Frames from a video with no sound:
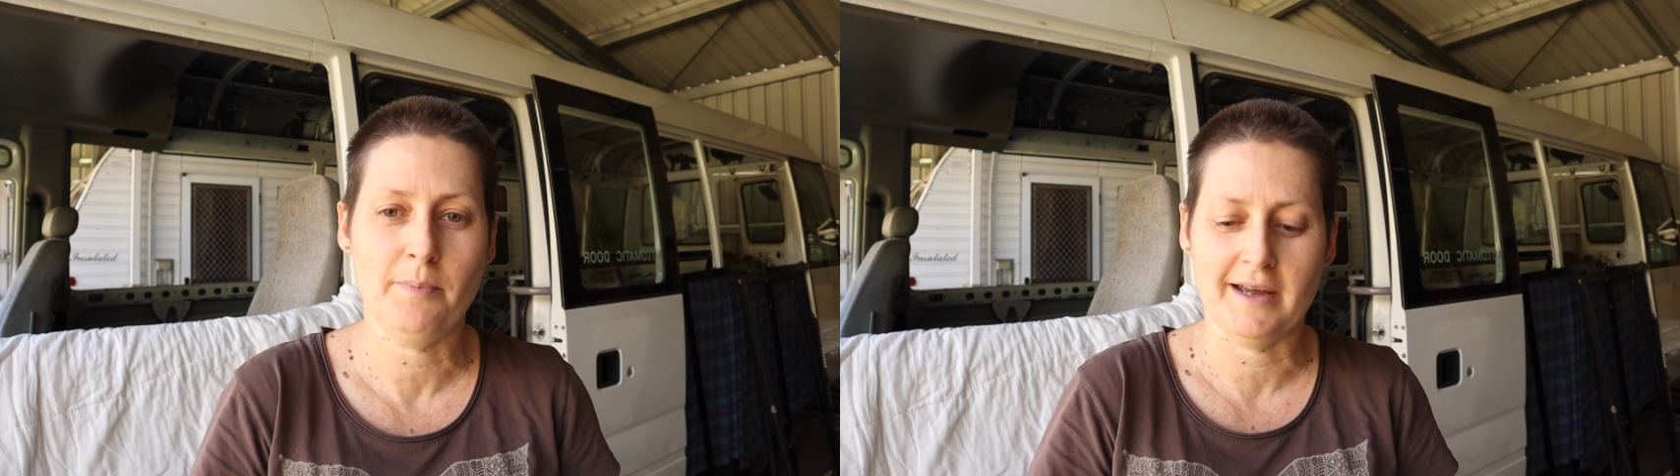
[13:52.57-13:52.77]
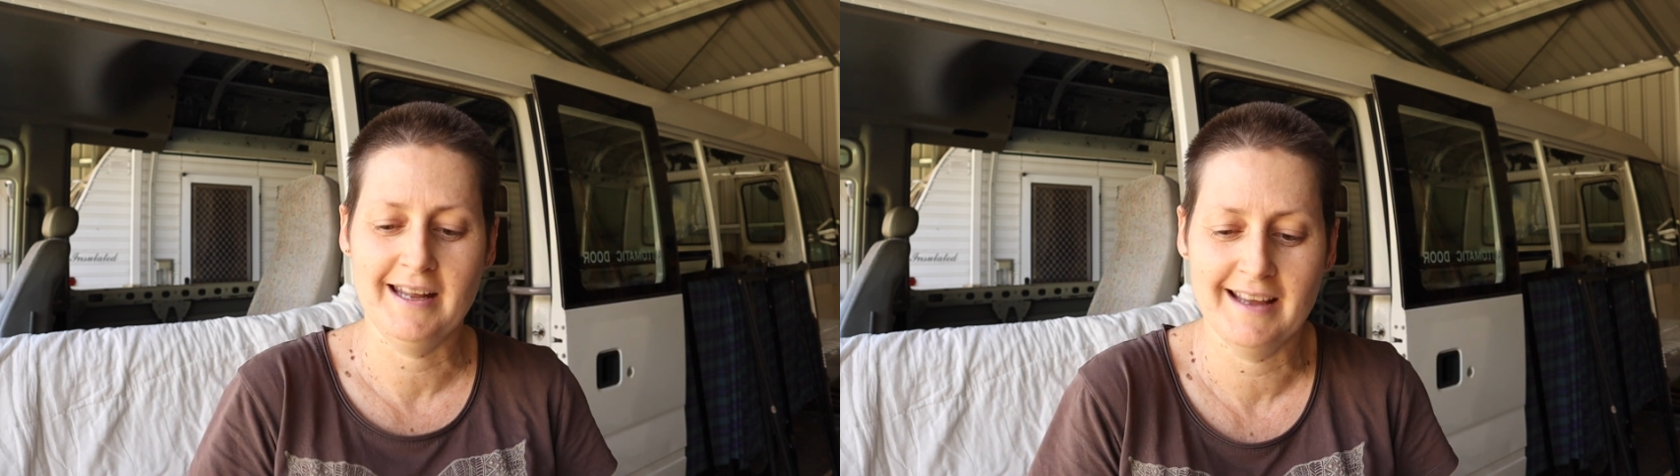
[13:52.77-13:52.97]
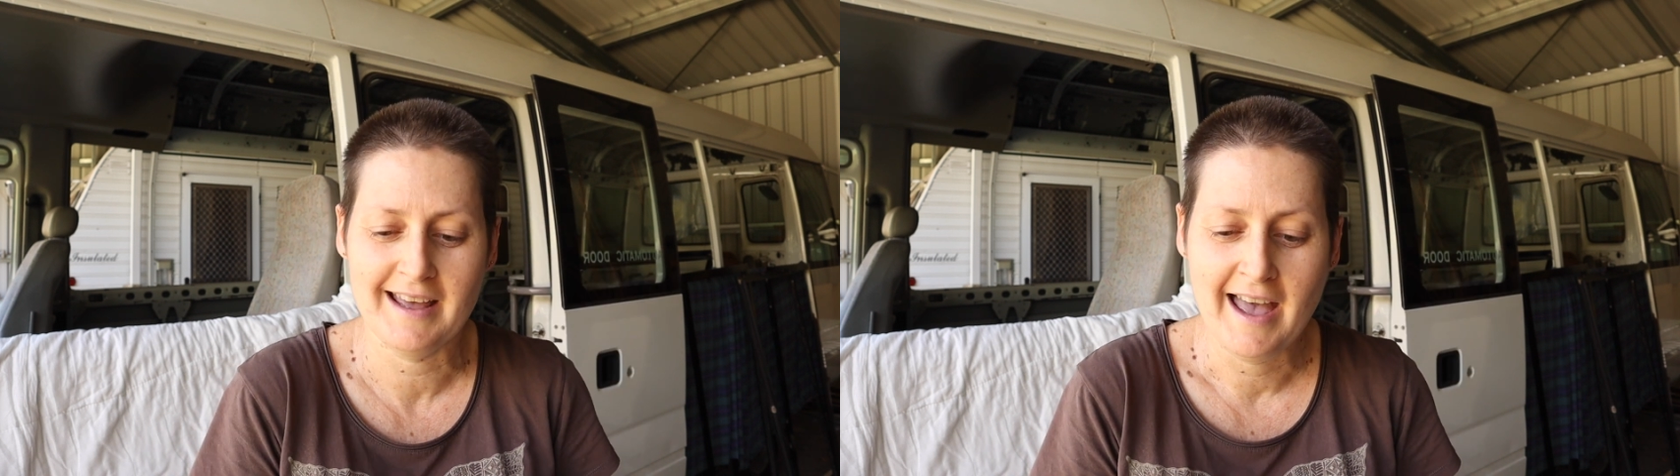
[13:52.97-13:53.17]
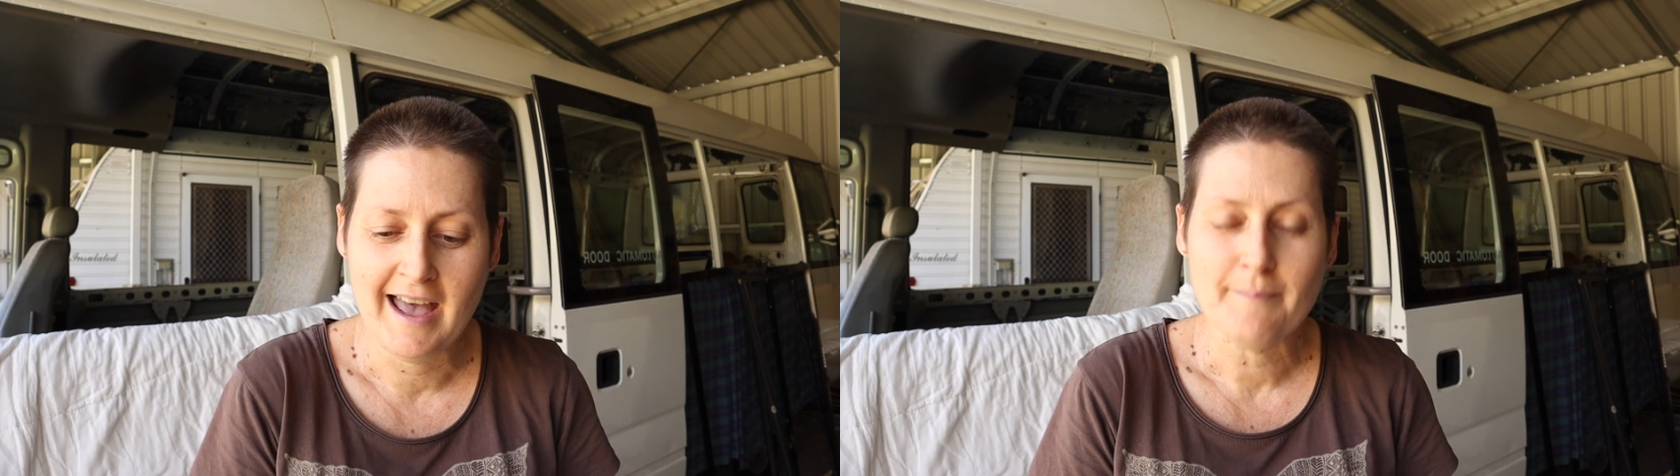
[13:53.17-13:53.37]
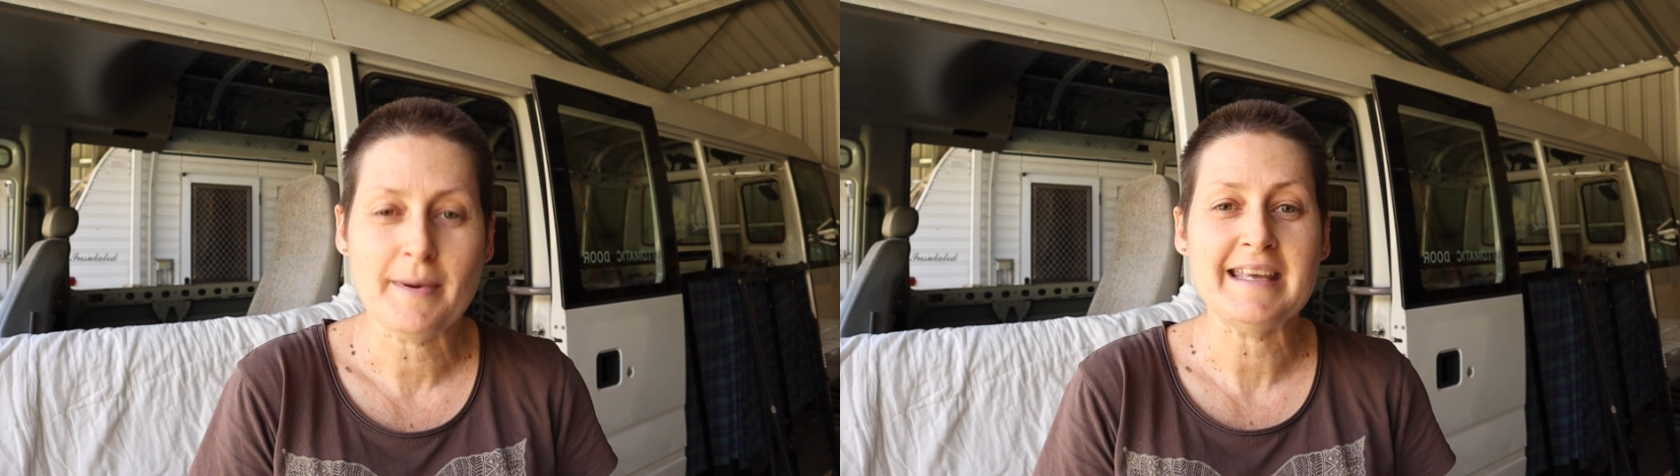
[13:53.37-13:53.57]

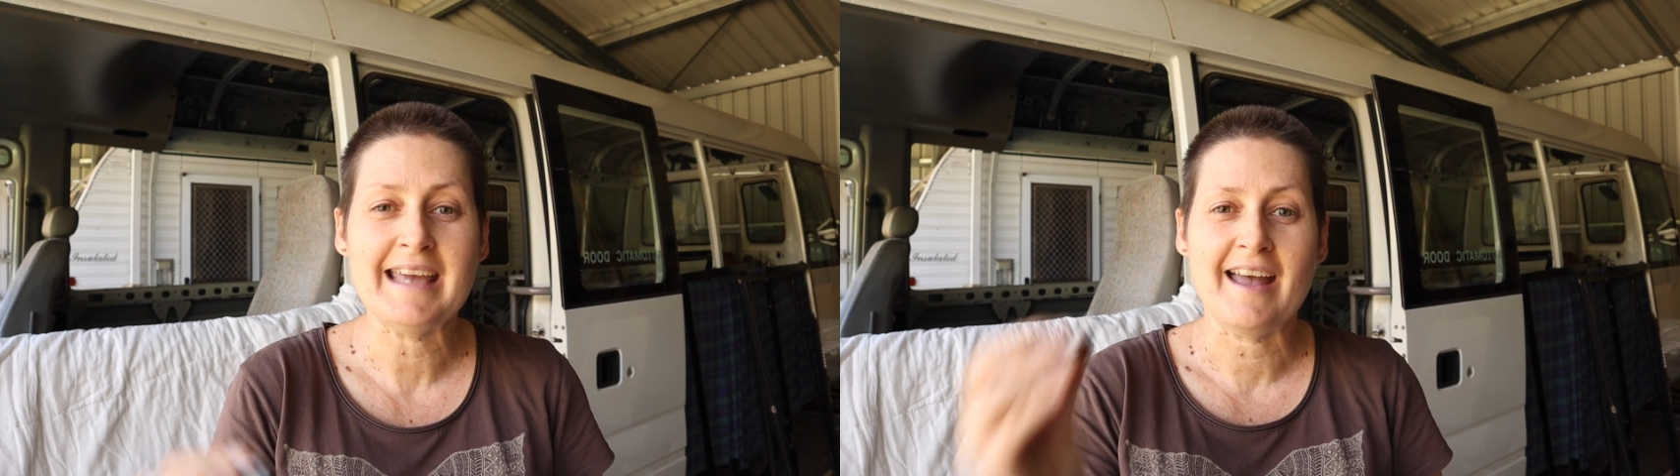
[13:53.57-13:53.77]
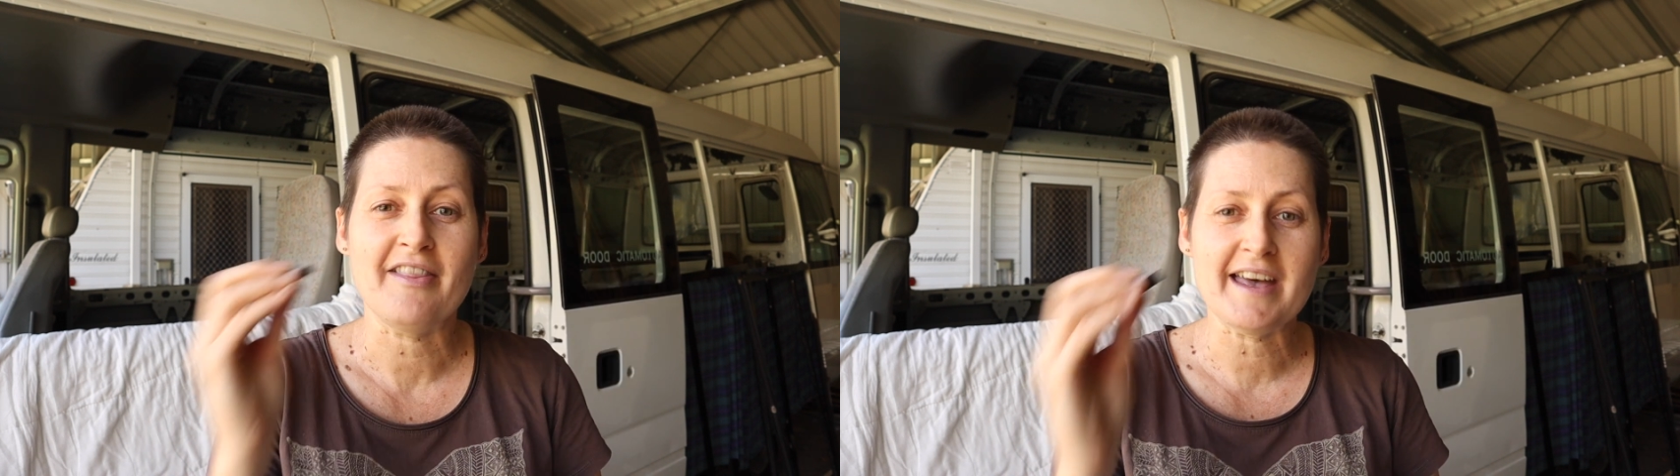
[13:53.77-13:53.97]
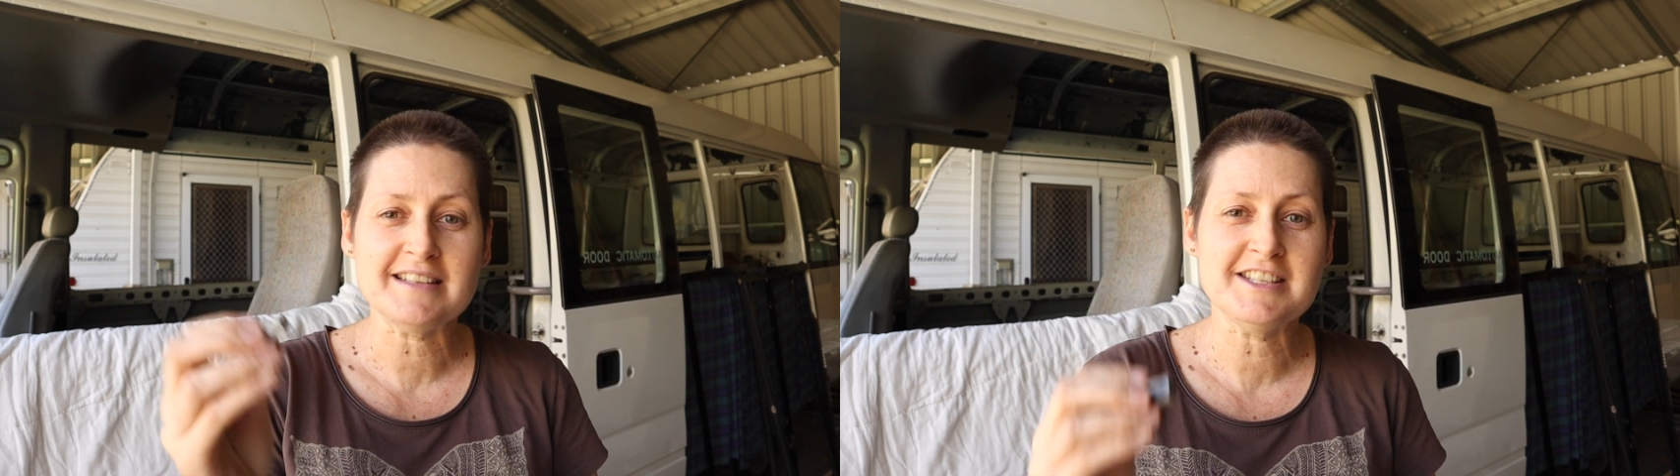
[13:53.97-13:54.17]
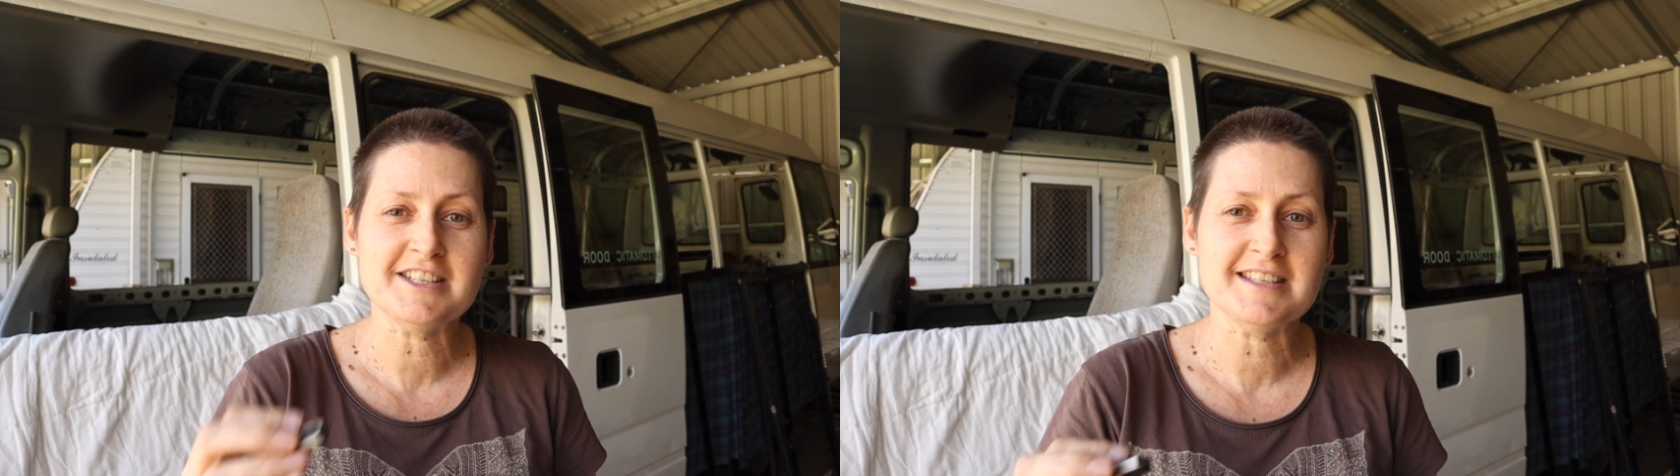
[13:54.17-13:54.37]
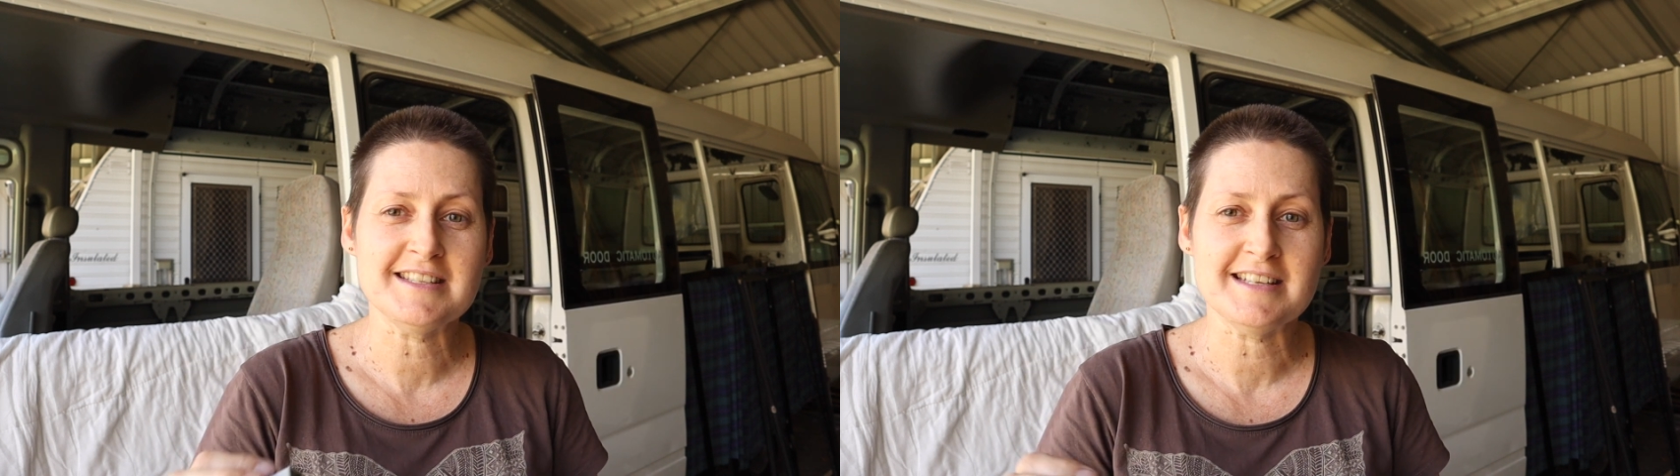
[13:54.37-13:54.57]
But yeah, that's
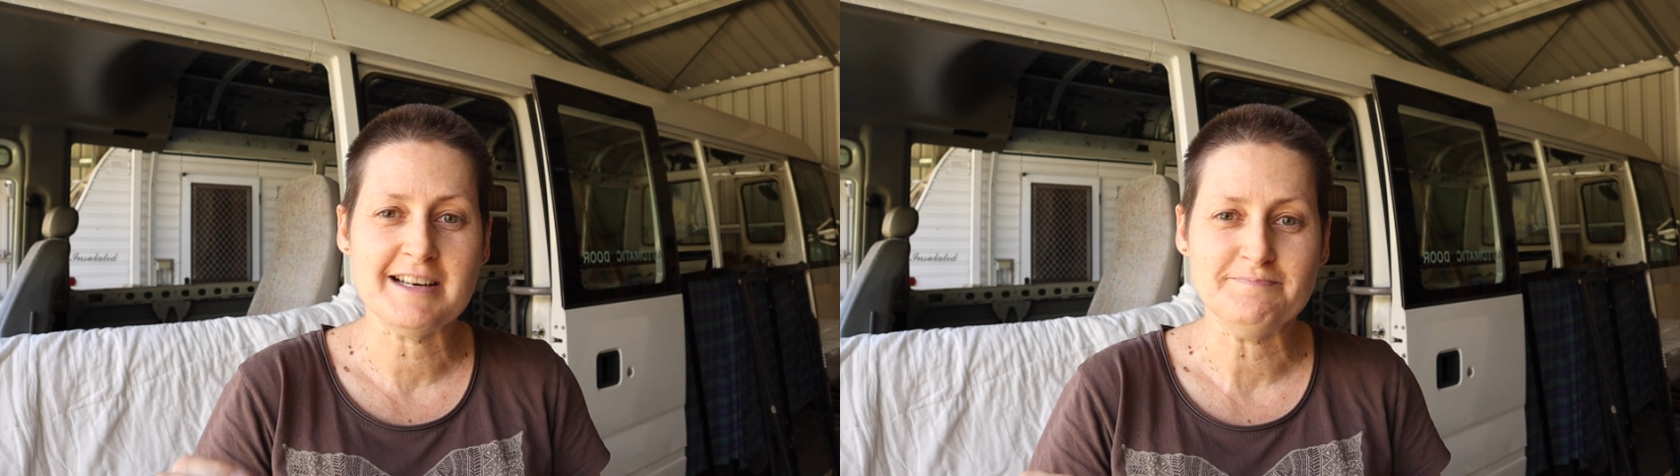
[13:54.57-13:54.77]
just